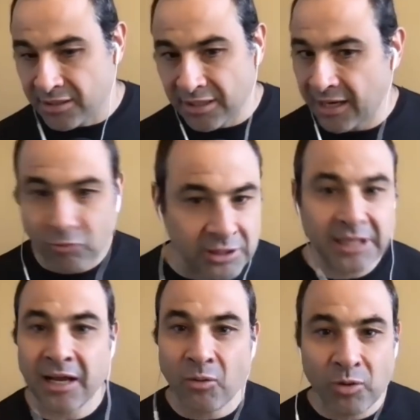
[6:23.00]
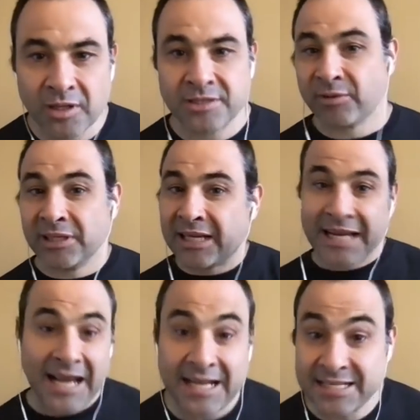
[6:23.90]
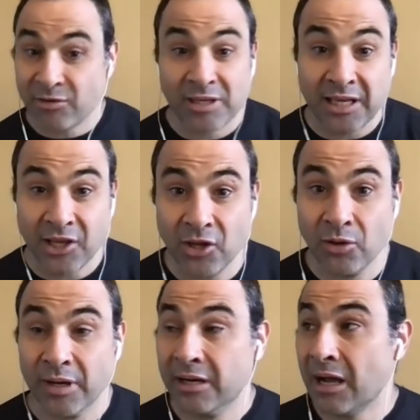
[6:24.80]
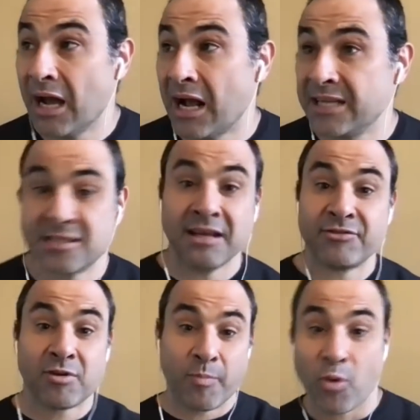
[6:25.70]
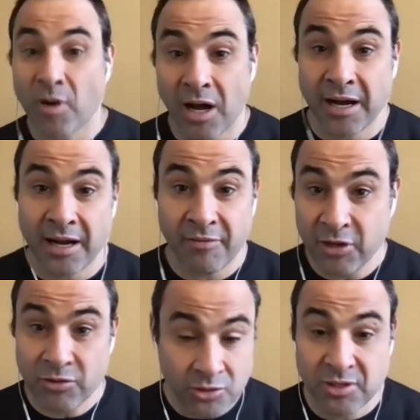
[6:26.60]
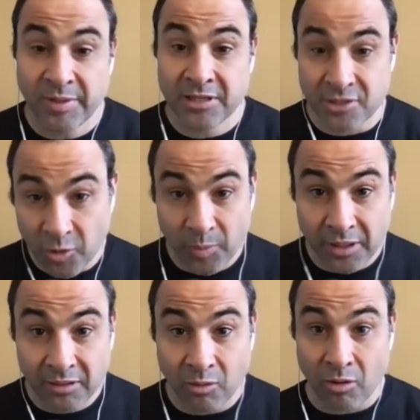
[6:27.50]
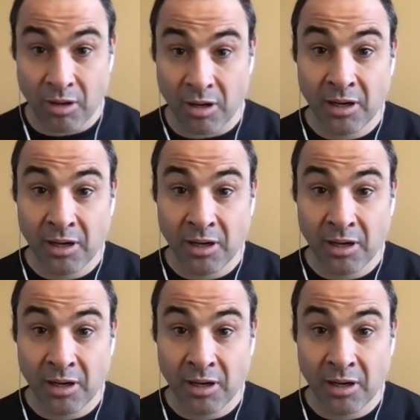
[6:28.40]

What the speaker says: that like I really like Woods, I really like Atkins, I really like you, and I still have to report on it if you do something stupid or